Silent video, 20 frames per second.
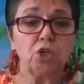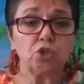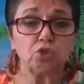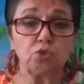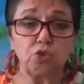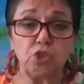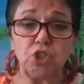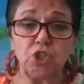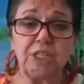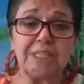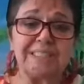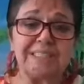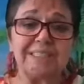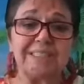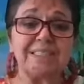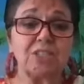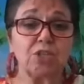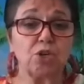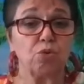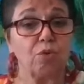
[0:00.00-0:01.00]
So
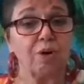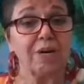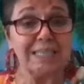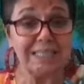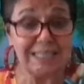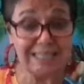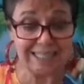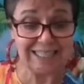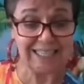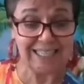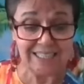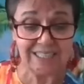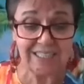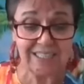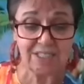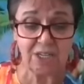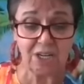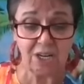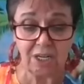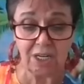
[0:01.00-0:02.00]
Jesus Christ
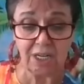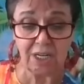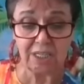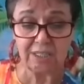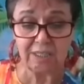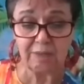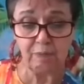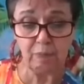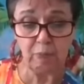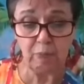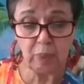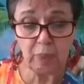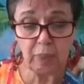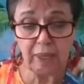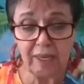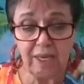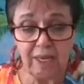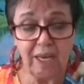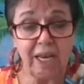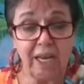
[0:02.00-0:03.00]
is God,
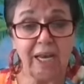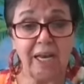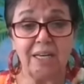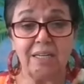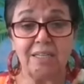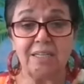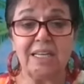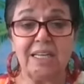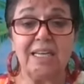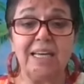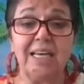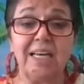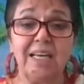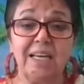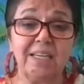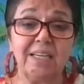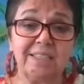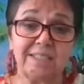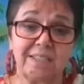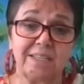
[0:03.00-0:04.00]
and he
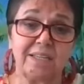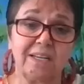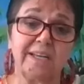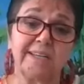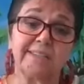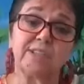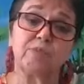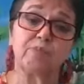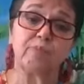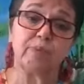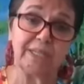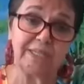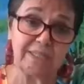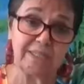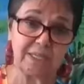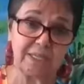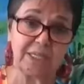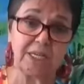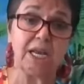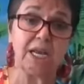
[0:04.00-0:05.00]
is the
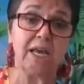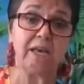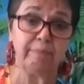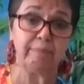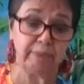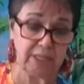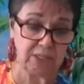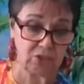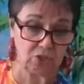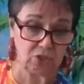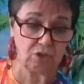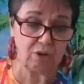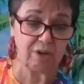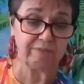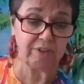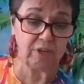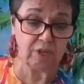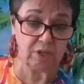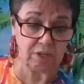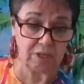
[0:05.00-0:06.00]
express image
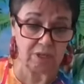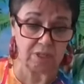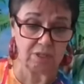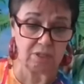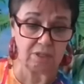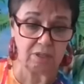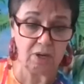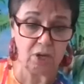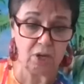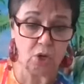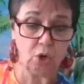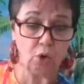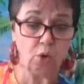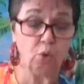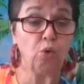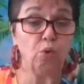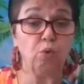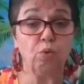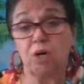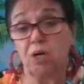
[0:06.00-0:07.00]
of God
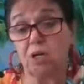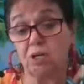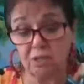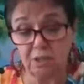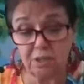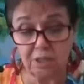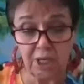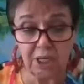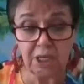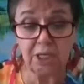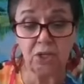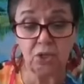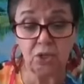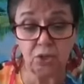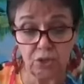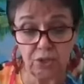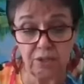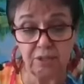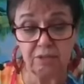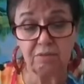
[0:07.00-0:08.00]
who walked on
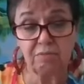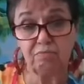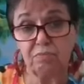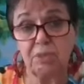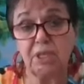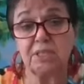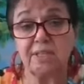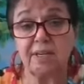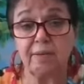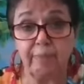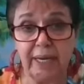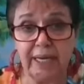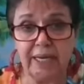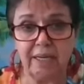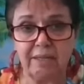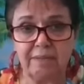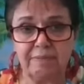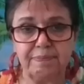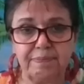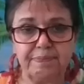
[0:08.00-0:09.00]
earth as a
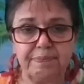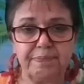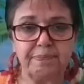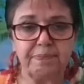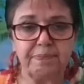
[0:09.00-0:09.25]
man.